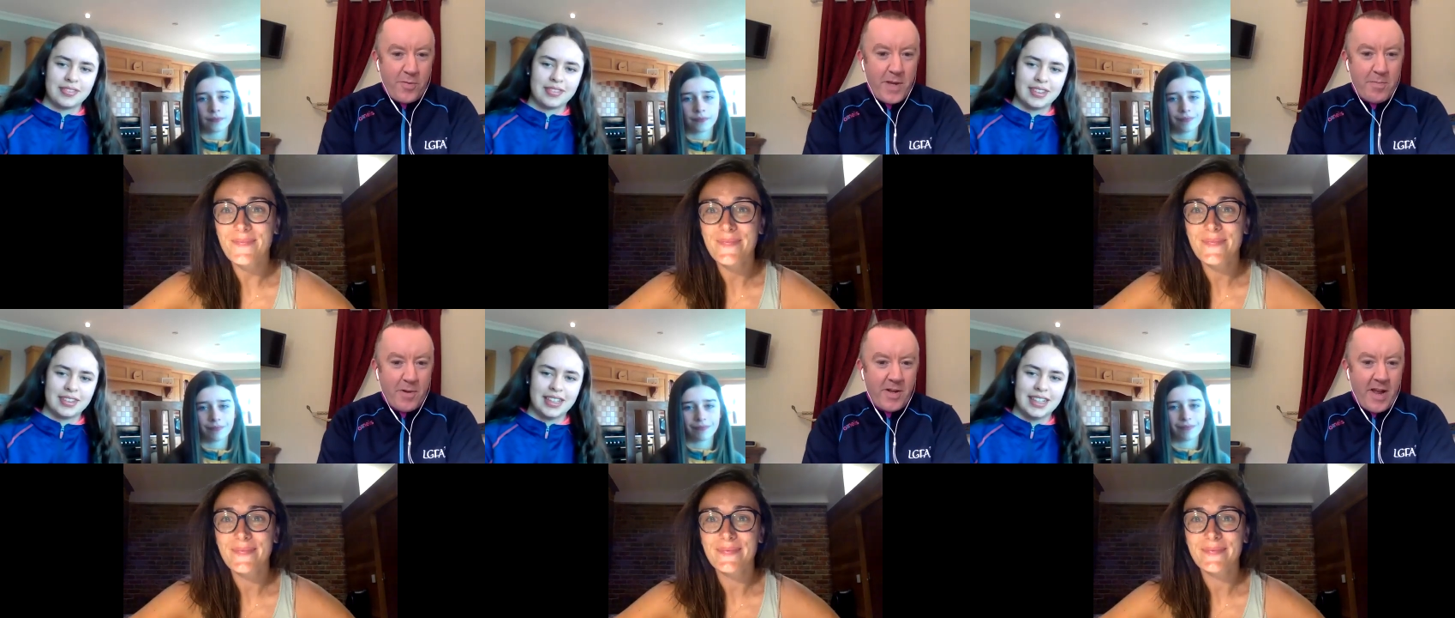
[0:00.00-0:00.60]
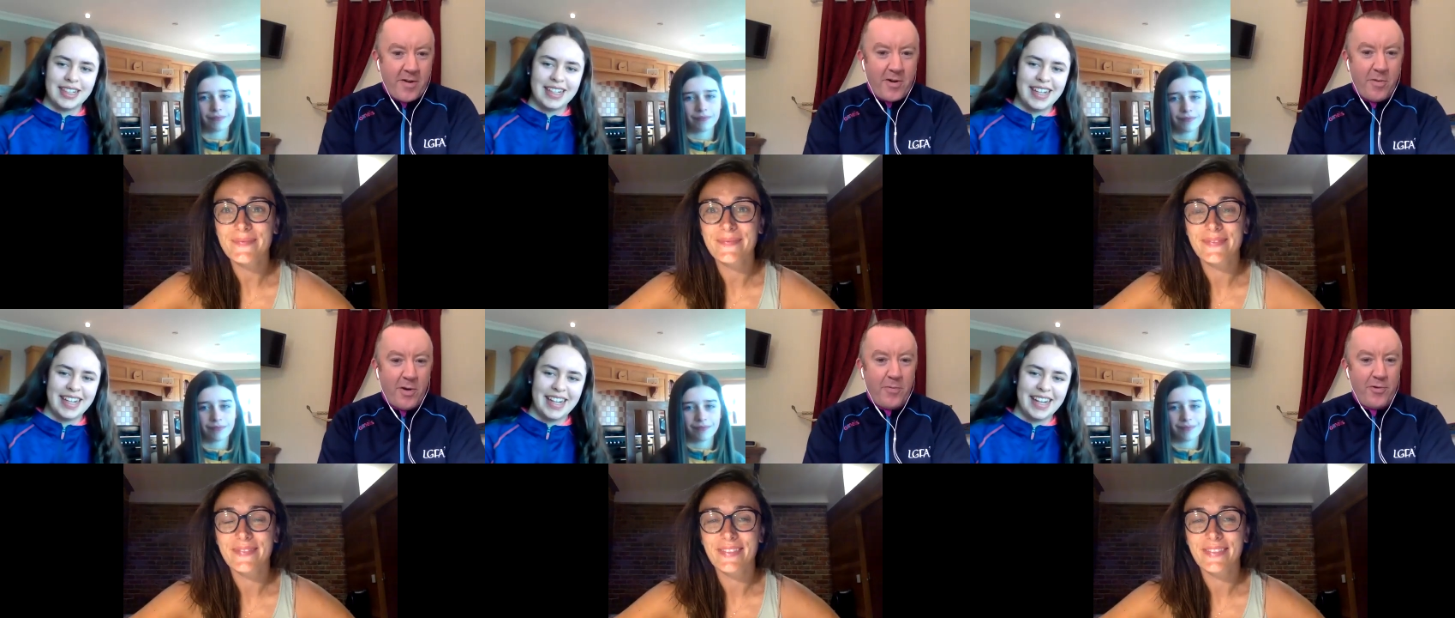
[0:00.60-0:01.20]
Speaker 1: people that are
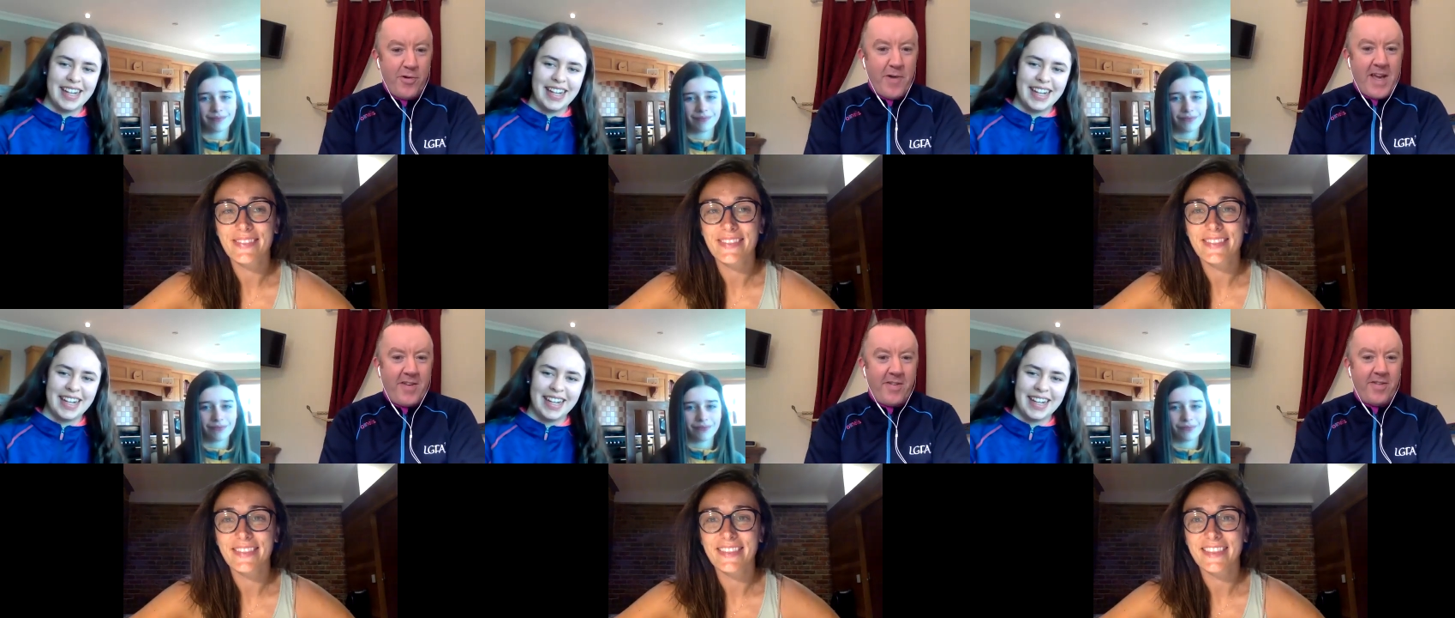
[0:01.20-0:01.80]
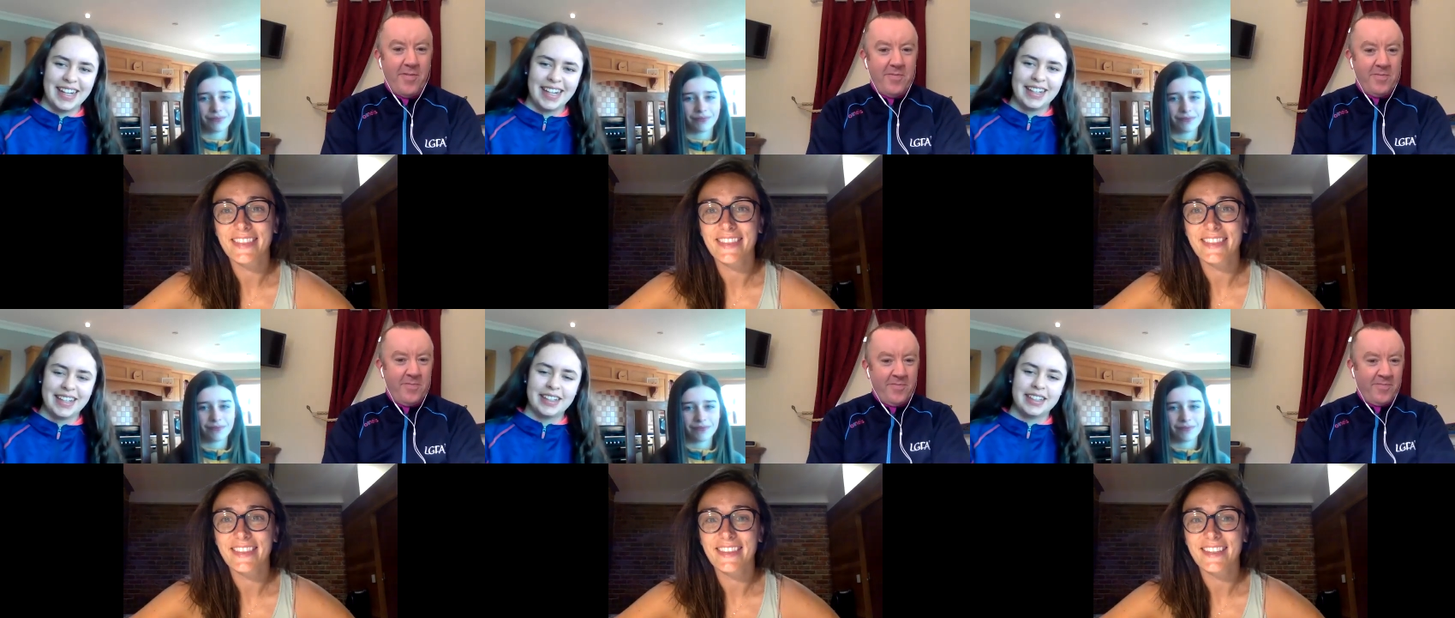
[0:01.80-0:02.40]
coming up through the ranks?
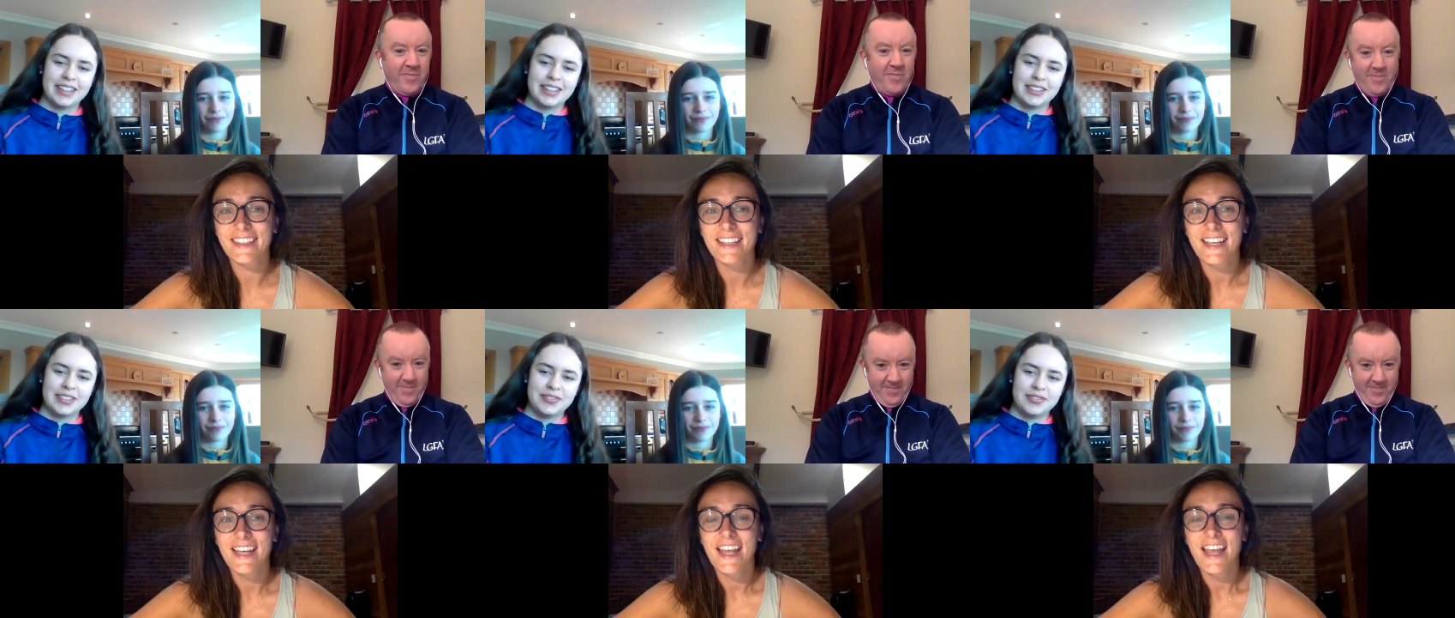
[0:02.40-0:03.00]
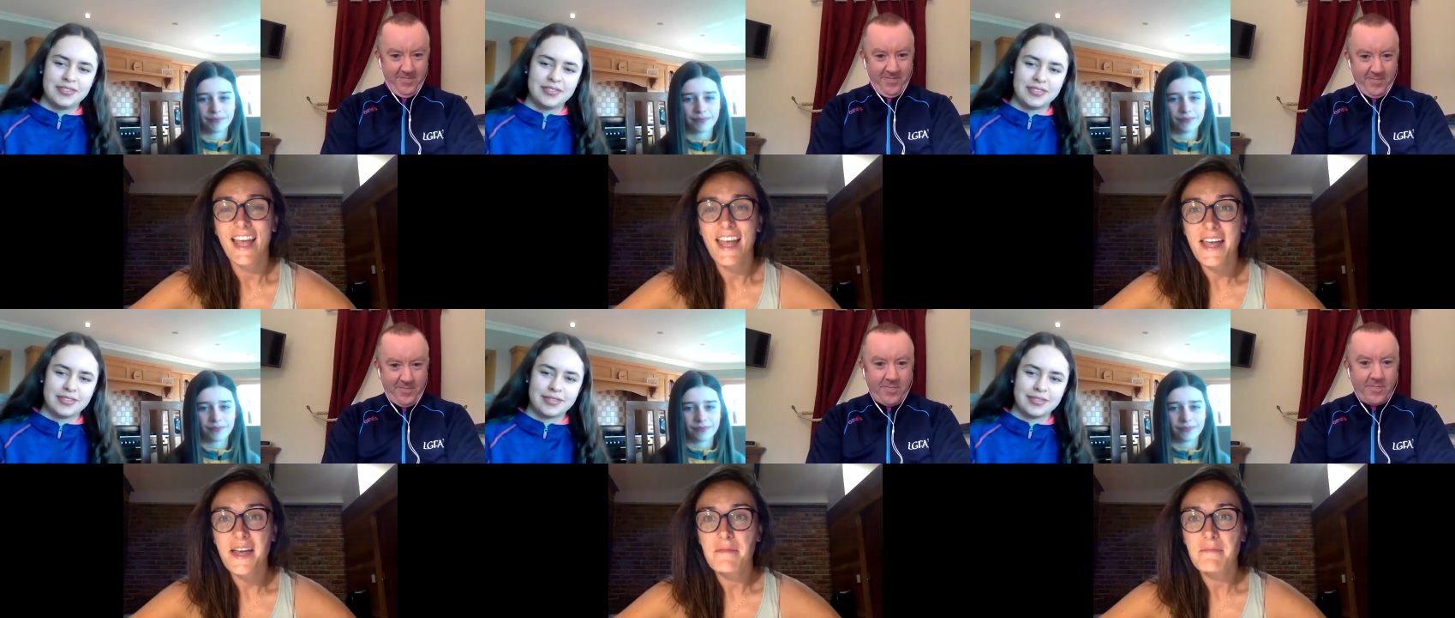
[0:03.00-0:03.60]

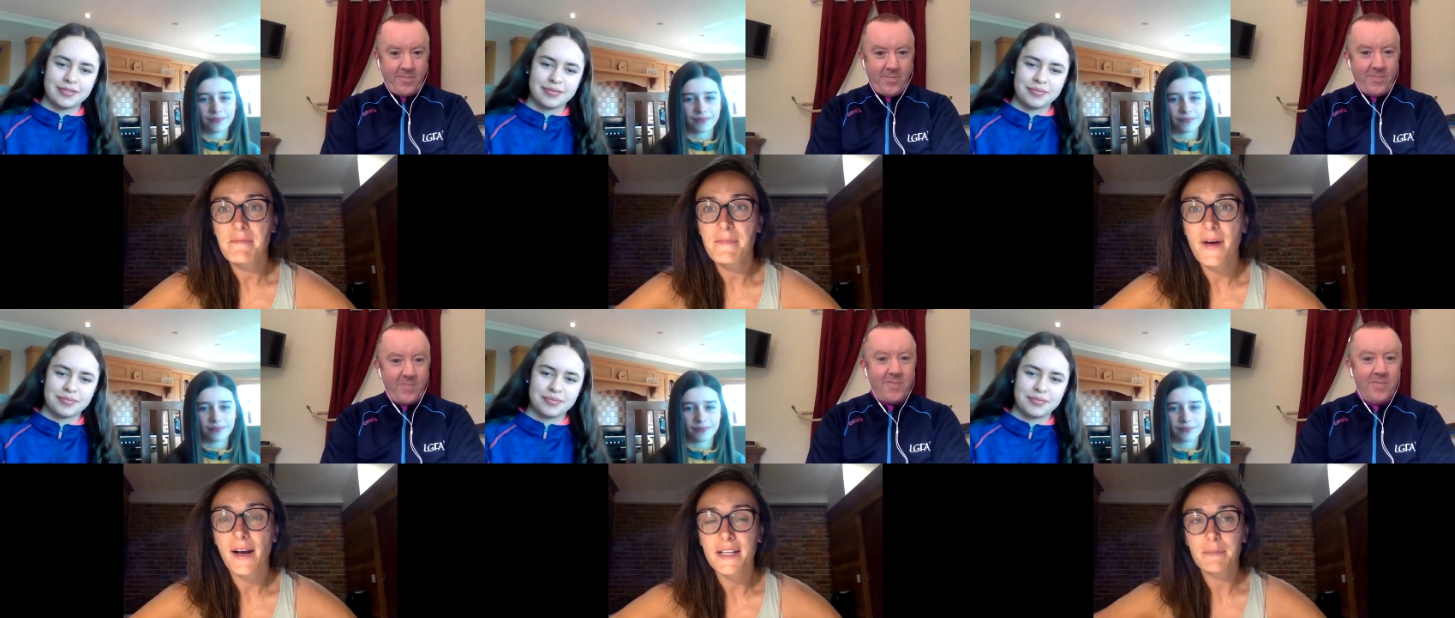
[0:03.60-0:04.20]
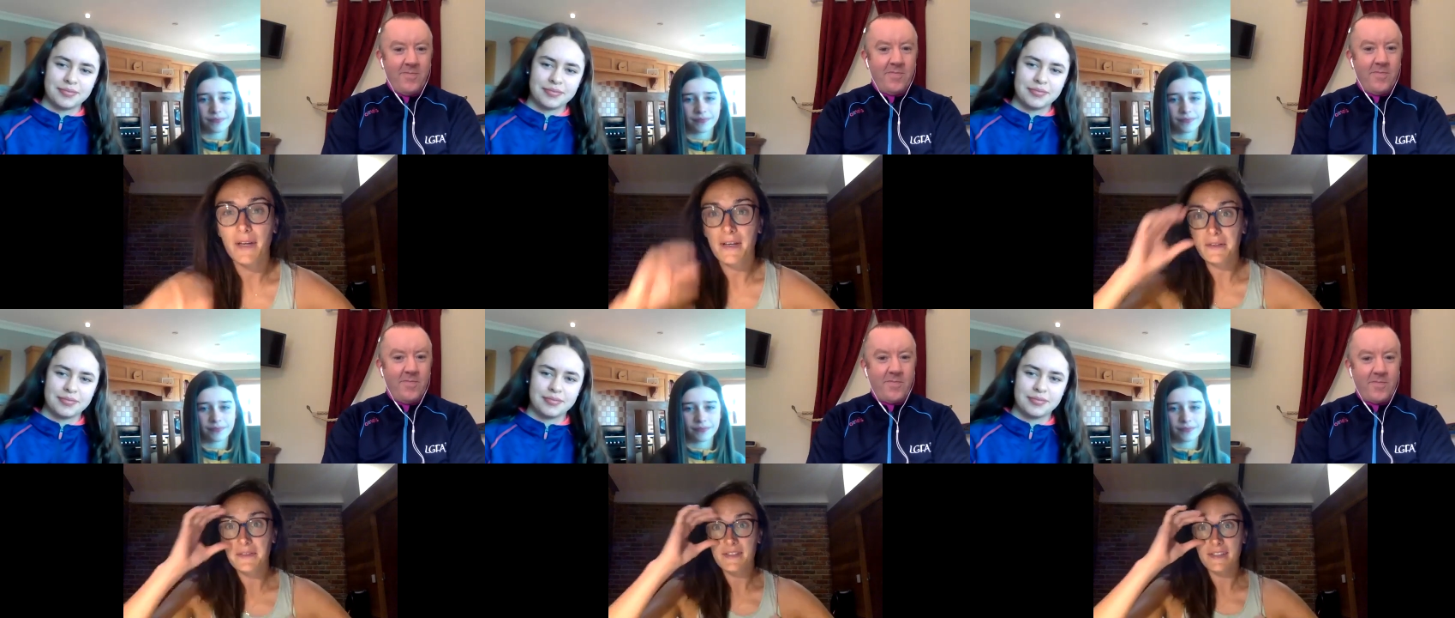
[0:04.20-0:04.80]
Speaker 2: Um, I
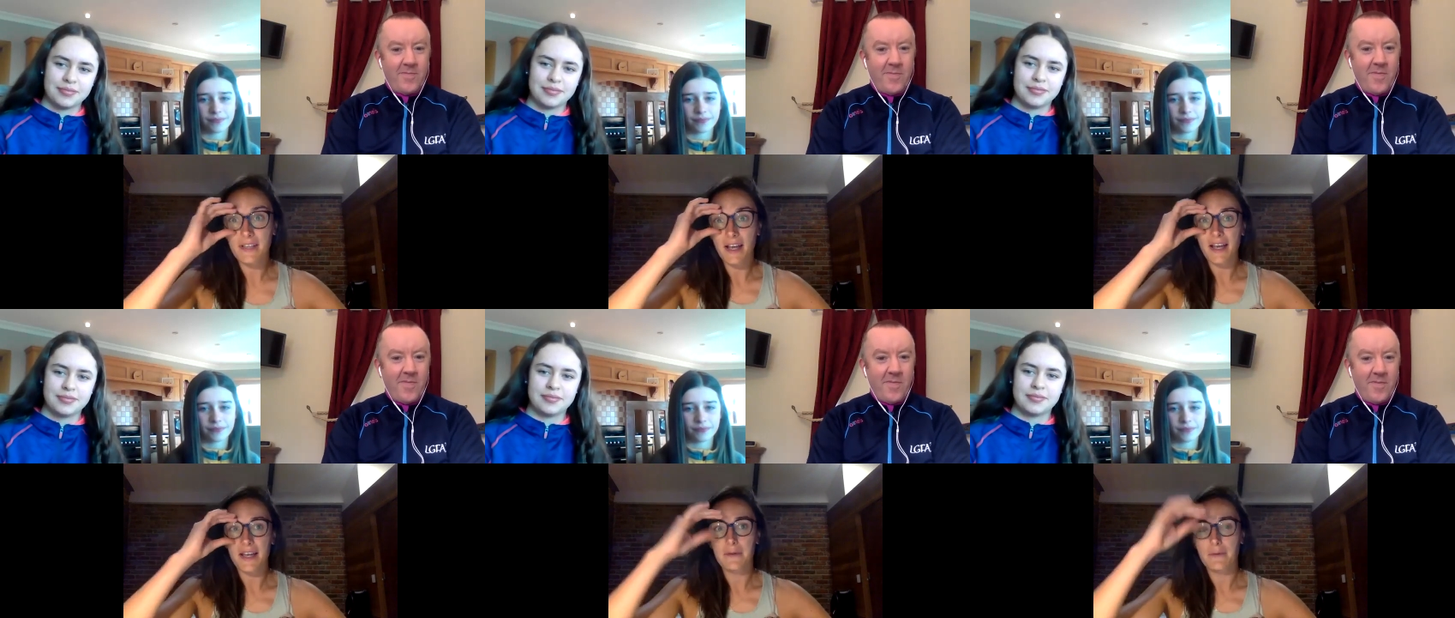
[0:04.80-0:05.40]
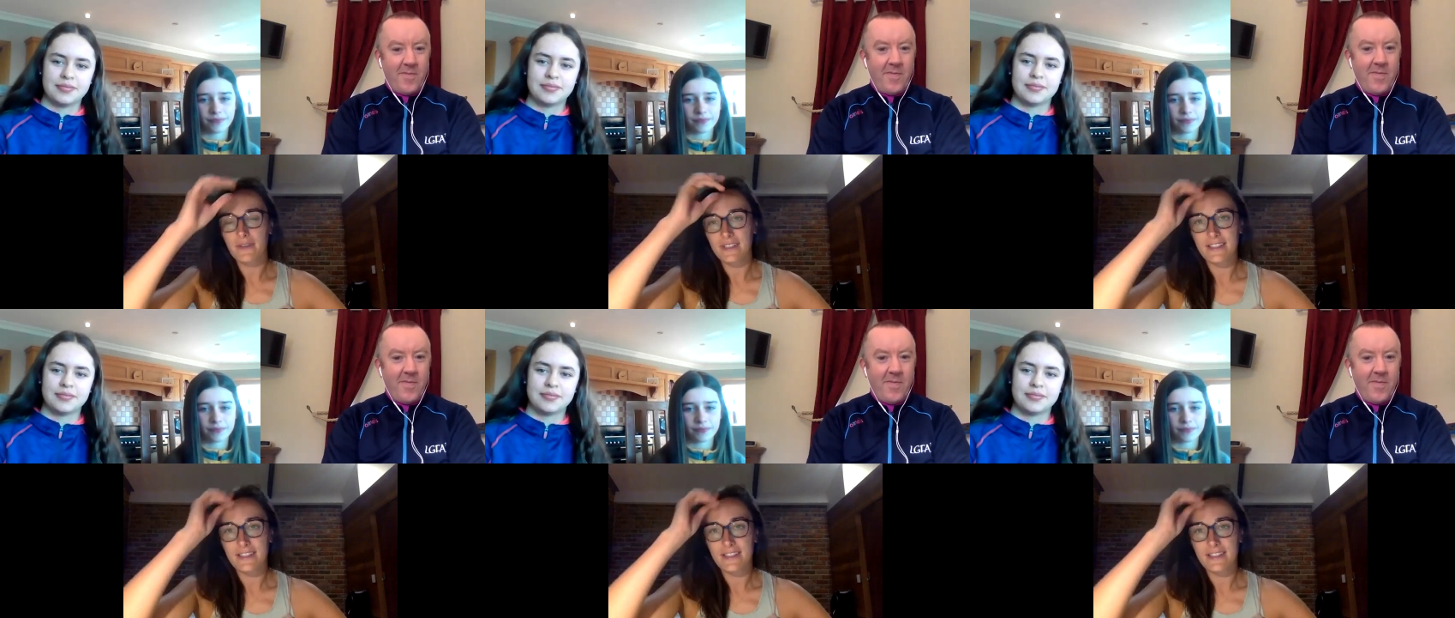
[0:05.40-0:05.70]
suppose I would